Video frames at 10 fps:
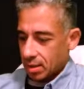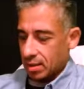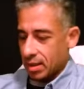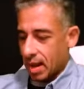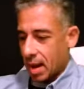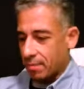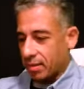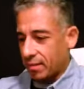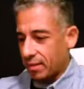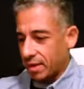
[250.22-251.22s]
No, I
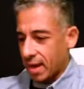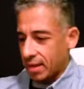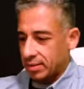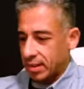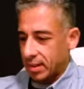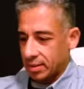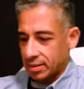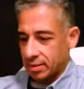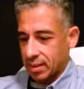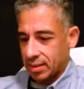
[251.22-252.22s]
believe
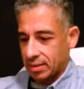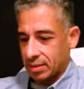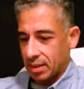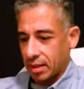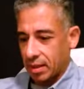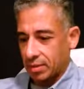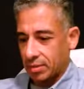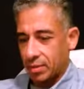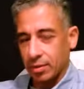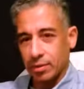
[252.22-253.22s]

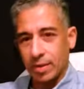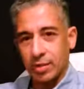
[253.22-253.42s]
1962.